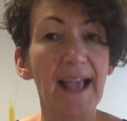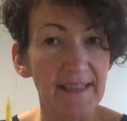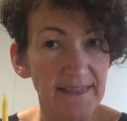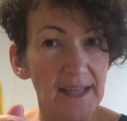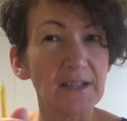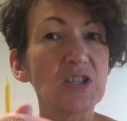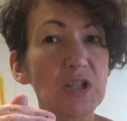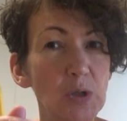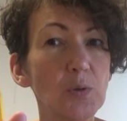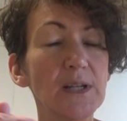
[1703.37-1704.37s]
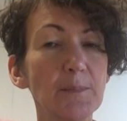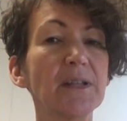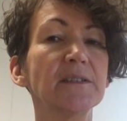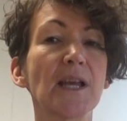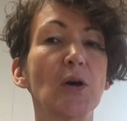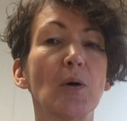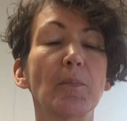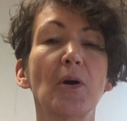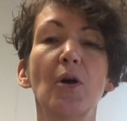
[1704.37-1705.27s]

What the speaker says: and then slowly build it up,